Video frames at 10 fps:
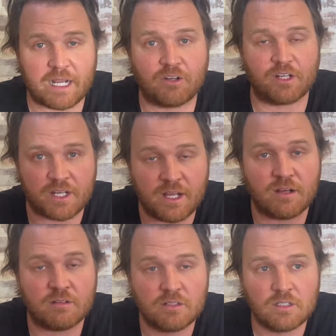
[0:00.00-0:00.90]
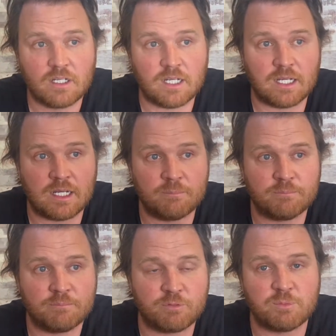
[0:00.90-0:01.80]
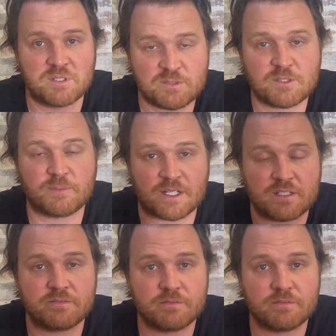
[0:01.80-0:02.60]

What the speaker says: on it now from a business perspective.